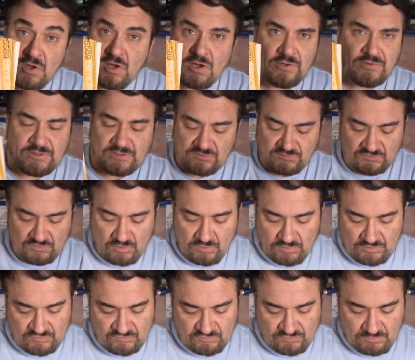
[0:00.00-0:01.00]
All these
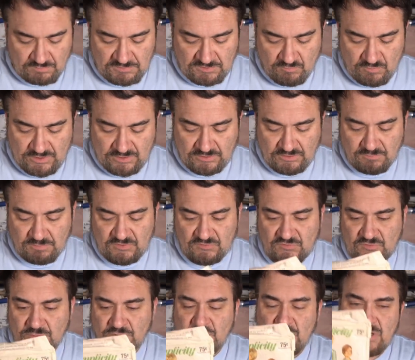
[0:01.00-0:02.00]
go extremely well. You'd be
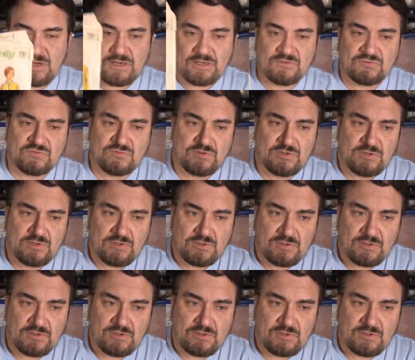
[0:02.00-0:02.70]
surprised.